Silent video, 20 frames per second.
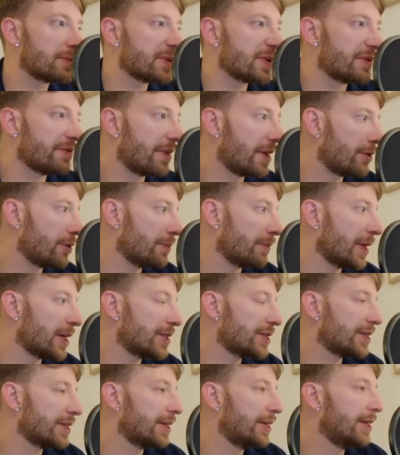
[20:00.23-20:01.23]
me very
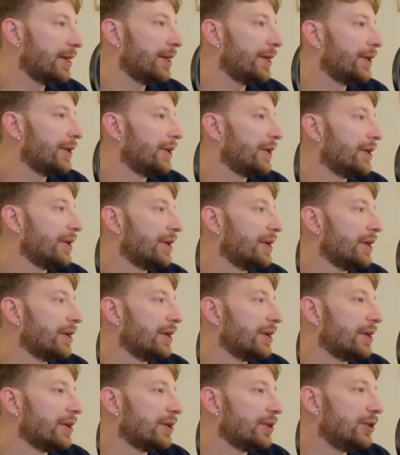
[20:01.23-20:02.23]
much.
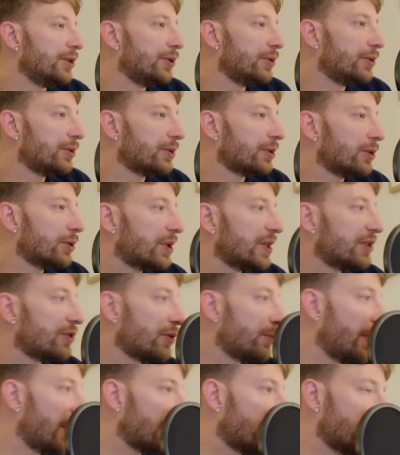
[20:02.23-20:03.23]
You look into
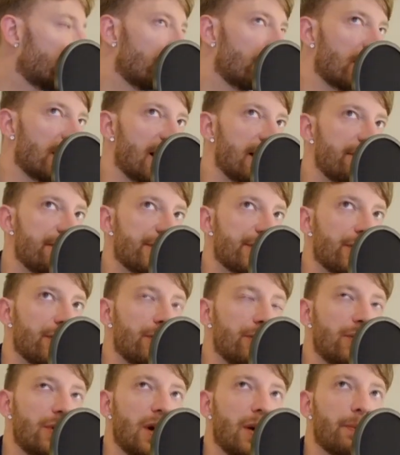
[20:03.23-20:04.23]
making your life
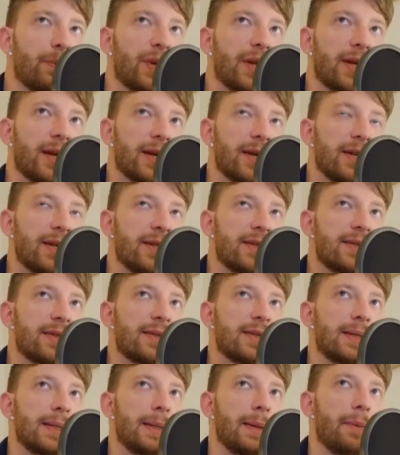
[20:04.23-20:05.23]
so complicated
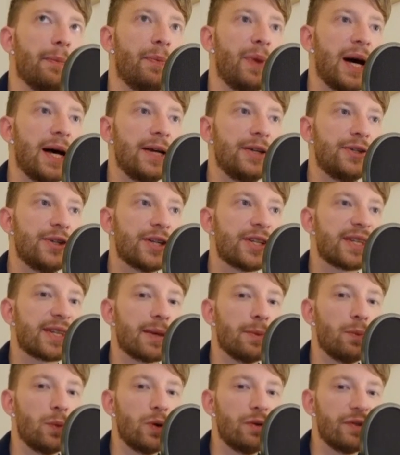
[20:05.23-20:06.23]
by just
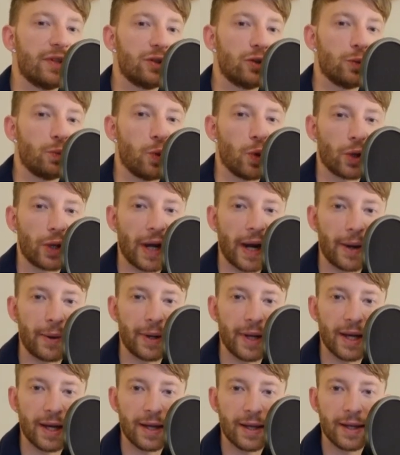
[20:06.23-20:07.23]
moving to
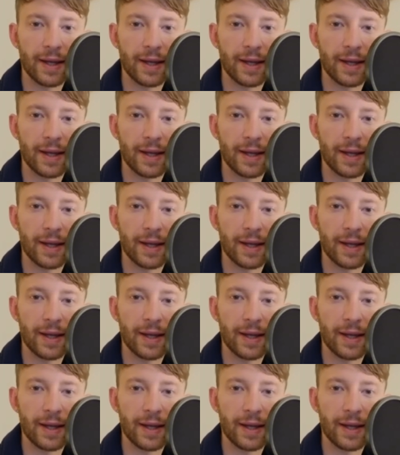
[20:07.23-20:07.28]
Bulgaria.